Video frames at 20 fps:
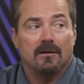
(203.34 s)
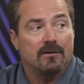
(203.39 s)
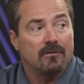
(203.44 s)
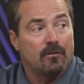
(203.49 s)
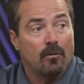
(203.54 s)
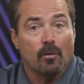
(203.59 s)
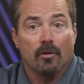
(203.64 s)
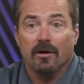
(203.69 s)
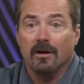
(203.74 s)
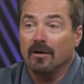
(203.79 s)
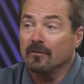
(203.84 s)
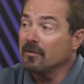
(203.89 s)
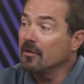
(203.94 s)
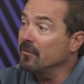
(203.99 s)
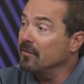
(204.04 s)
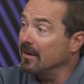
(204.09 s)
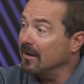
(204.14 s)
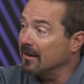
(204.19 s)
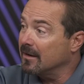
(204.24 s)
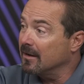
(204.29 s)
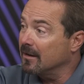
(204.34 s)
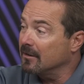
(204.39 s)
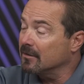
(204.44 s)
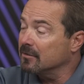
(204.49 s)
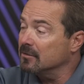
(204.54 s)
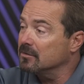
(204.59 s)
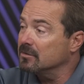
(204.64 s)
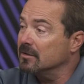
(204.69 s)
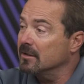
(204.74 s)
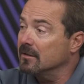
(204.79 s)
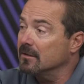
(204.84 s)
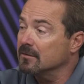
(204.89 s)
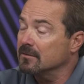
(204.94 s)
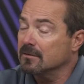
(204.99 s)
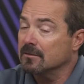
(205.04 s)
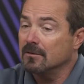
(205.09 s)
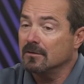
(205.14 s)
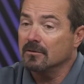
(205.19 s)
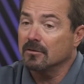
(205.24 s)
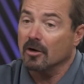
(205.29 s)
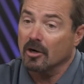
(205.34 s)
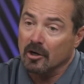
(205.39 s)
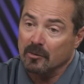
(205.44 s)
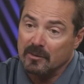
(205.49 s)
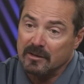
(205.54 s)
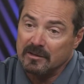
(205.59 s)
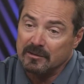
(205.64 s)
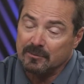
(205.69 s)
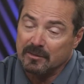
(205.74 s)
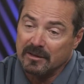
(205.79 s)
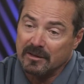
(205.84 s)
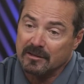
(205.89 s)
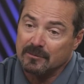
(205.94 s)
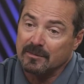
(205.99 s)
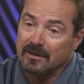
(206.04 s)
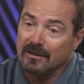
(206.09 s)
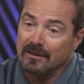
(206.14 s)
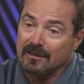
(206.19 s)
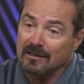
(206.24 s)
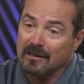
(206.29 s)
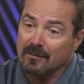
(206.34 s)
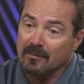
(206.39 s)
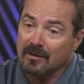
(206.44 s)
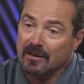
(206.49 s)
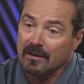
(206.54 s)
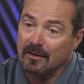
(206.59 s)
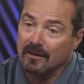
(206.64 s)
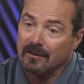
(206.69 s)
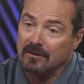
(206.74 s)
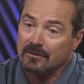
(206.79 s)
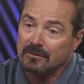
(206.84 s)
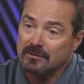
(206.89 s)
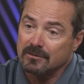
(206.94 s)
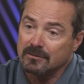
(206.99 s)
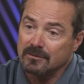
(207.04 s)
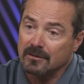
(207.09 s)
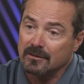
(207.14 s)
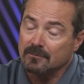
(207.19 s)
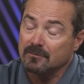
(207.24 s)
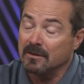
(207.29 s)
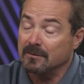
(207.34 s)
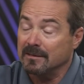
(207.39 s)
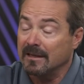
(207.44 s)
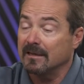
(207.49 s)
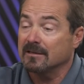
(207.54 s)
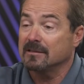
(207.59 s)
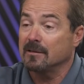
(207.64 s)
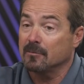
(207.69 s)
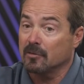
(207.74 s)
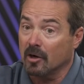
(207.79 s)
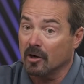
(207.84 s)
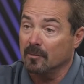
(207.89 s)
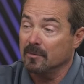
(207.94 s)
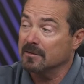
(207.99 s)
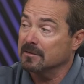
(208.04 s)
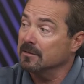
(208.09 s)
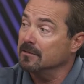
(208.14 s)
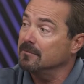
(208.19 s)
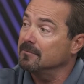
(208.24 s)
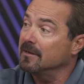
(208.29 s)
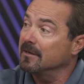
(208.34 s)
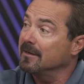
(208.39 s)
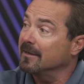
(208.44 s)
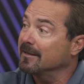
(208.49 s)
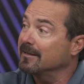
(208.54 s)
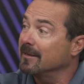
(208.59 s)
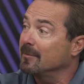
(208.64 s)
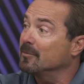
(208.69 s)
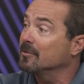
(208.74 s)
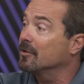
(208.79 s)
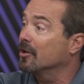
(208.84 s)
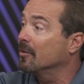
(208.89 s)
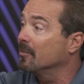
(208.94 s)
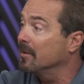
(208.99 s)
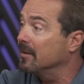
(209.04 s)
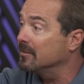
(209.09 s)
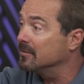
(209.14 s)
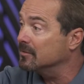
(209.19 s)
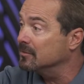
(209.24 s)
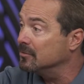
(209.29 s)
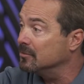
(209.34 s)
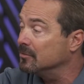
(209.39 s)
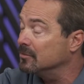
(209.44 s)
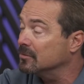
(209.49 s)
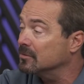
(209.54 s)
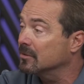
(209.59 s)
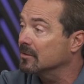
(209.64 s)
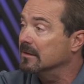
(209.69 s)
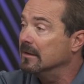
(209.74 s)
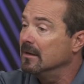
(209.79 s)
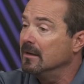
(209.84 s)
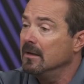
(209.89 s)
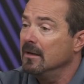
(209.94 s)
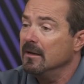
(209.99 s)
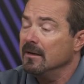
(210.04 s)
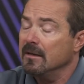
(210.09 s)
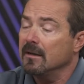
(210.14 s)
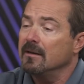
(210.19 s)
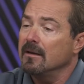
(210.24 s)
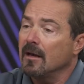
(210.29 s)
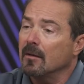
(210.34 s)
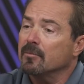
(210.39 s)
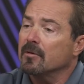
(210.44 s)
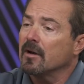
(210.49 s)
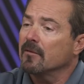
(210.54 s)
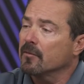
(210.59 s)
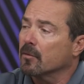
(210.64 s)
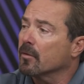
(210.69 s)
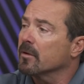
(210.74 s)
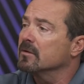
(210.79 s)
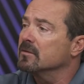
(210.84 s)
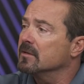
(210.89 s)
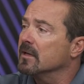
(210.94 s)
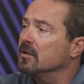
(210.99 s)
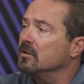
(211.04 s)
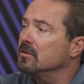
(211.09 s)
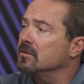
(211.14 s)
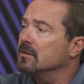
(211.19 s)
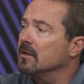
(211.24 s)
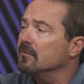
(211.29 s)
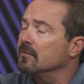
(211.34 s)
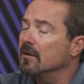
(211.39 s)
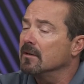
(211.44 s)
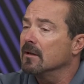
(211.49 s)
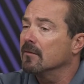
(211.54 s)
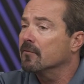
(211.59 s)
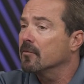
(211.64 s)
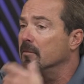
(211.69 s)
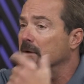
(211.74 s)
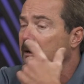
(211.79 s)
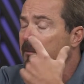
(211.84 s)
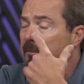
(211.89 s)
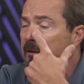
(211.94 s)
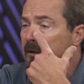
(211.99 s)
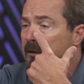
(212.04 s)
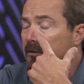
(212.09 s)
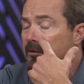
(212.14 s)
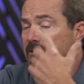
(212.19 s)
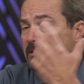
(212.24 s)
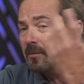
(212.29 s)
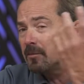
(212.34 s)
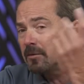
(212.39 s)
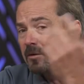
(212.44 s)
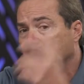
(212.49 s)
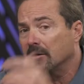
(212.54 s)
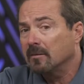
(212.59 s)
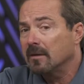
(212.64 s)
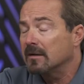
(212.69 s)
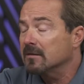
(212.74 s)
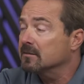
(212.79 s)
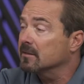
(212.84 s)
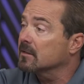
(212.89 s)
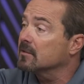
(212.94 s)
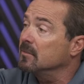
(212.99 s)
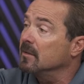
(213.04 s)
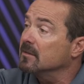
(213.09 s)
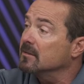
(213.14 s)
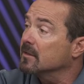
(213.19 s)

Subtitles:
4 FFA colors, and it's called Harmys because my nickname in college, my last name's Harmison. My nickname was Harmy in school. So, yeah, nonprofit organizations, I've done that for many, many years up until about 6 months